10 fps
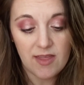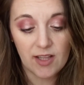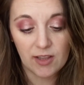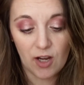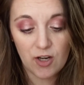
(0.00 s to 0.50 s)

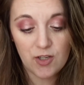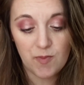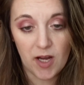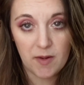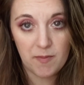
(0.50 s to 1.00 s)
The
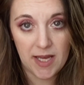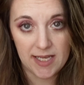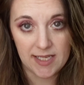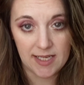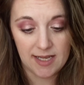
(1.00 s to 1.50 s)
large bottom
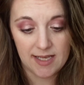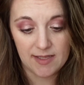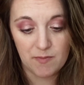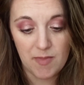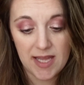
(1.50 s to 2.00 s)
pendant
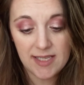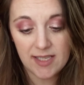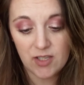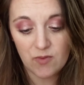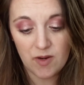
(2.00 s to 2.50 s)
is meant
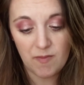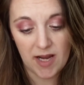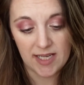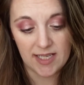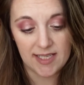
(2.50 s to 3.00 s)
to
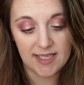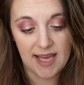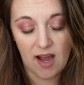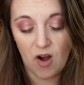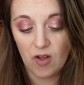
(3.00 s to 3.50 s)
remind us
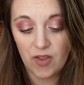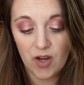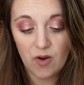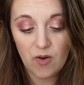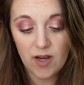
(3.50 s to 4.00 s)
that,
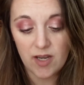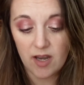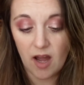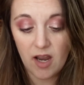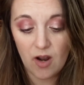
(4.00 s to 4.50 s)
although
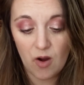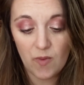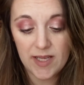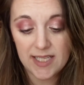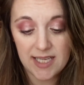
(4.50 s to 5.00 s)
not
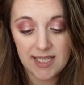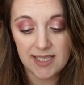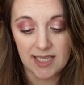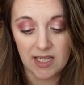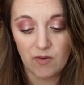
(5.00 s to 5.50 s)
always
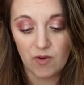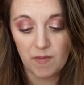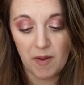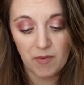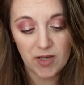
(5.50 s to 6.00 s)
easy,
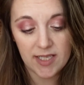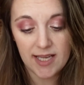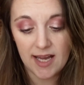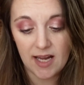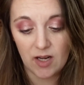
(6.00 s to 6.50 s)
remembering
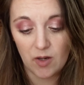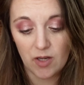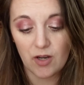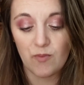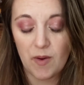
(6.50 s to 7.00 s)

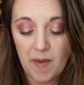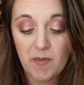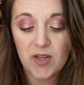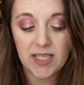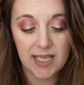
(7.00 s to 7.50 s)

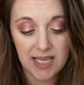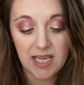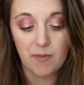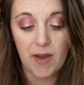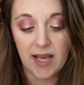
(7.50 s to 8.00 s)
to
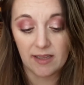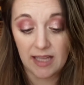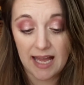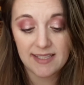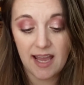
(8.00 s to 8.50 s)
keep a
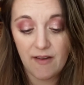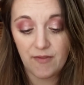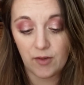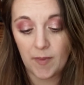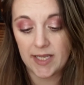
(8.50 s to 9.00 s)
glass
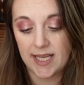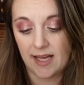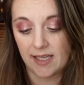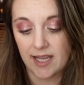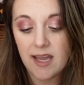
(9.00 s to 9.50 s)
half full
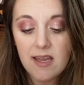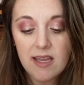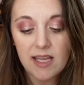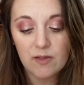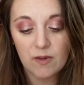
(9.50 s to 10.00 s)
mentality
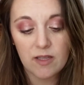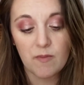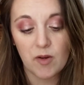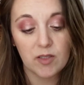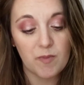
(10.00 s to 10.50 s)
is one of
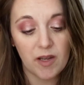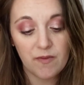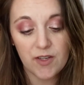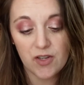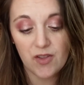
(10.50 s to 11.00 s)
the most
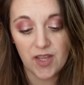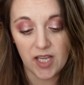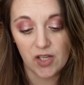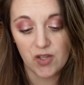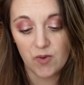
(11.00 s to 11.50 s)
beneficial
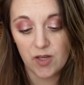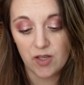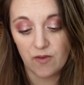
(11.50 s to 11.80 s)
things you can